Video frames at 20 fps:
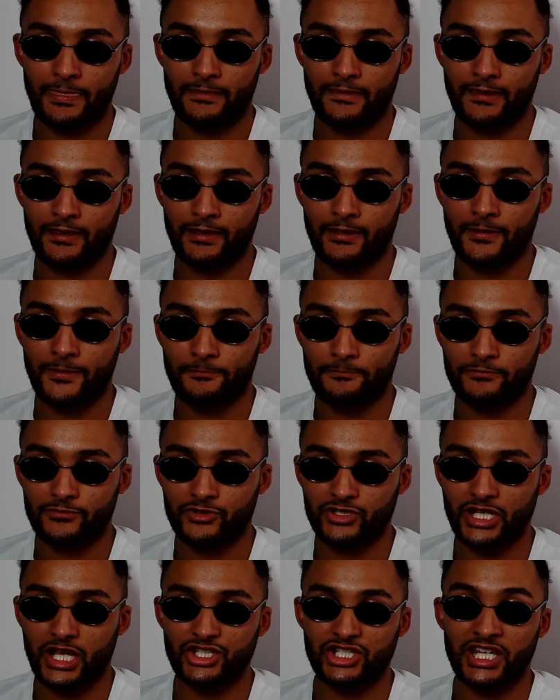Yeah,
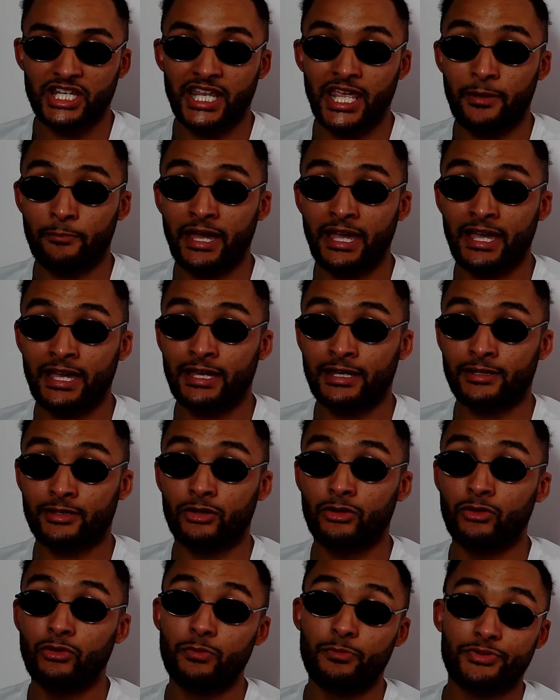chat shit get banged.
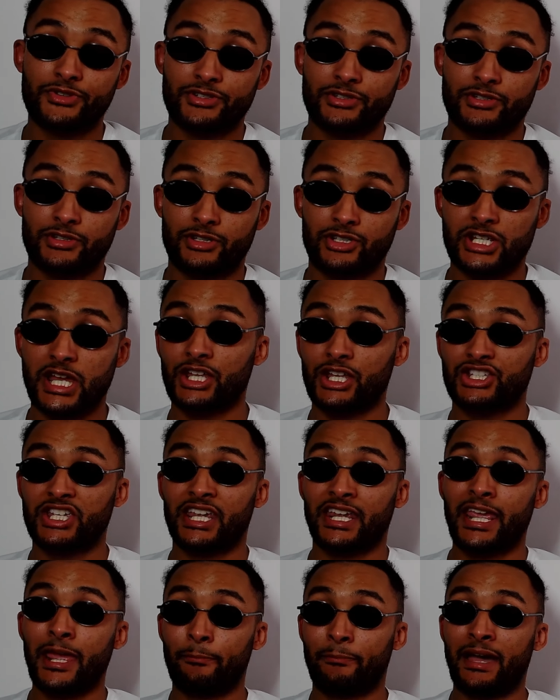Oops, chat
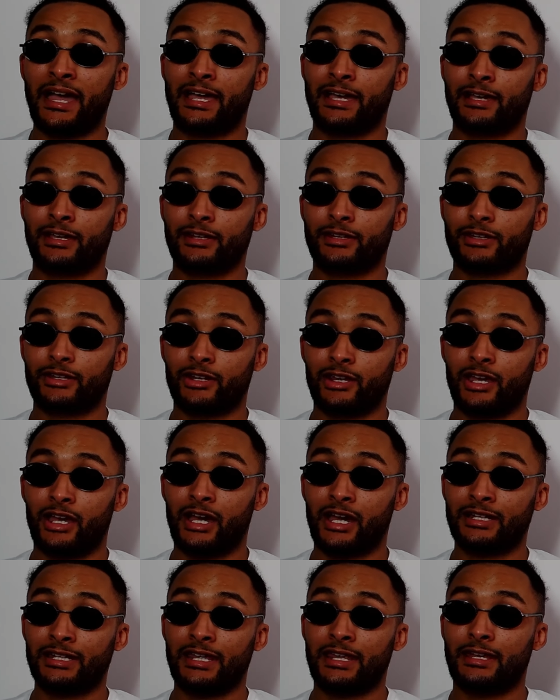shit get banged,
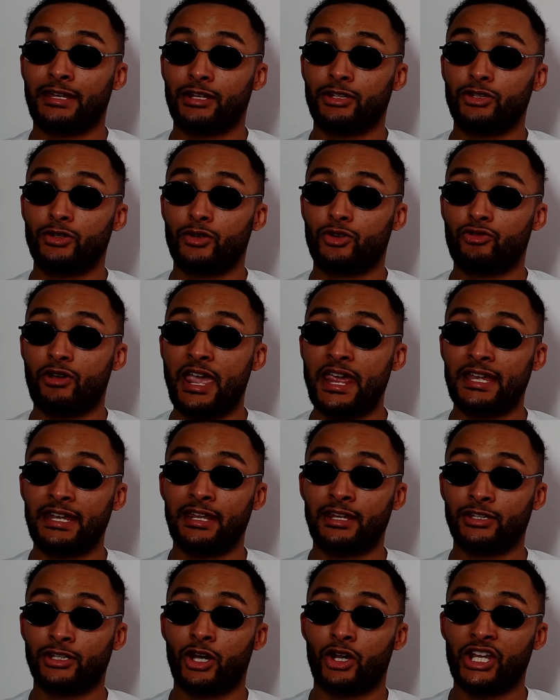and then the
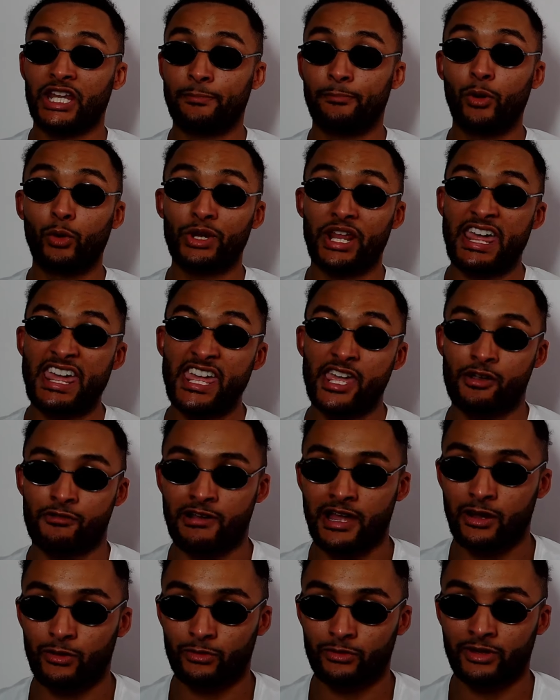Ukrainian Donny pulled a heater
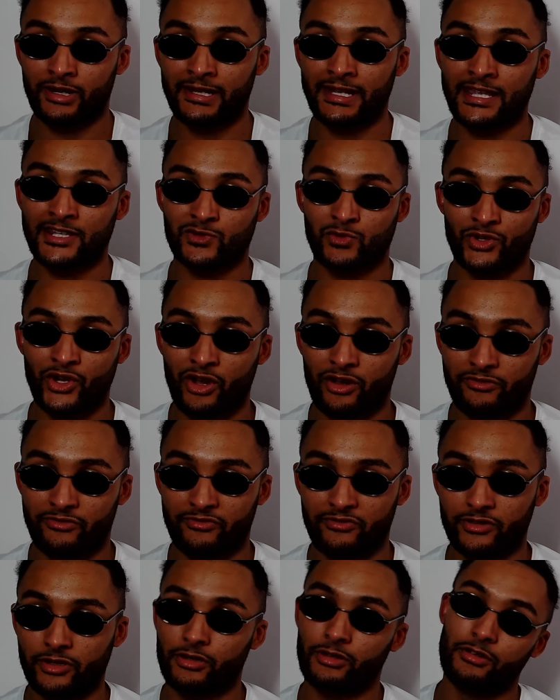out and lets one
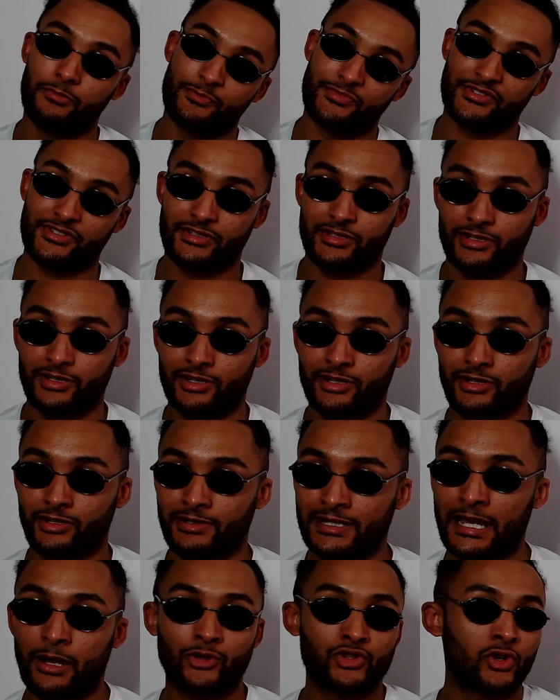off. Oops.
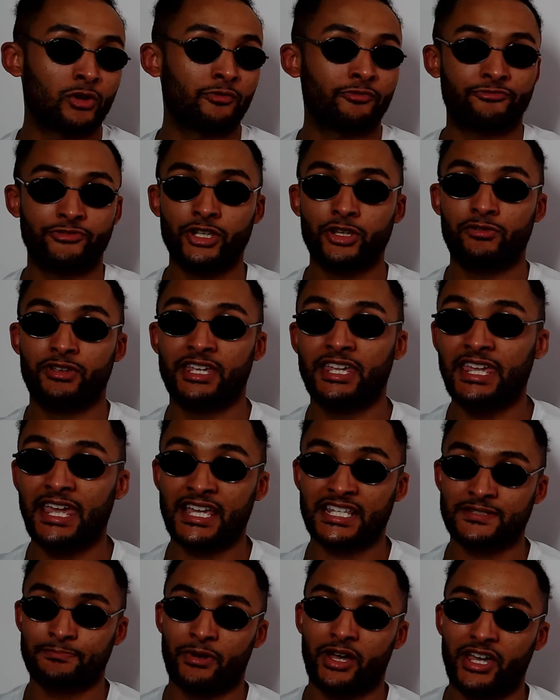Now John Fury he
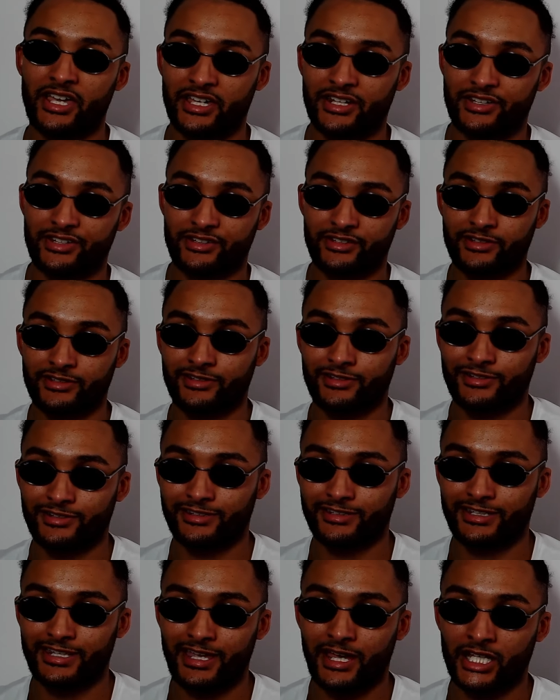expired.
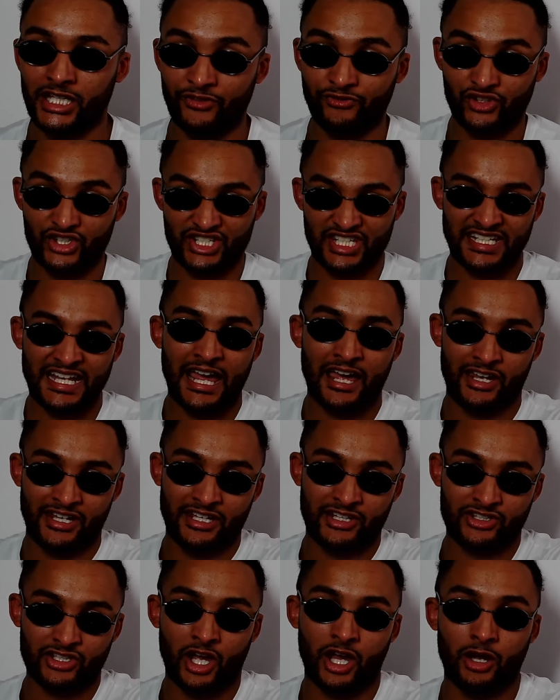Yeah, I'd love to see that
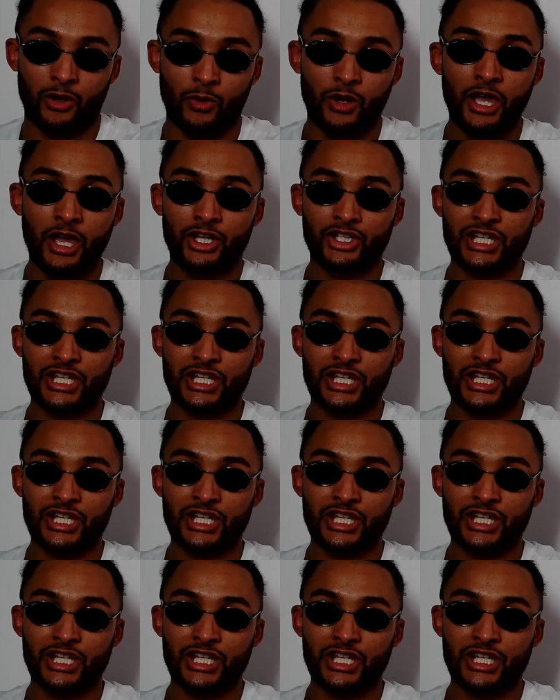untitled.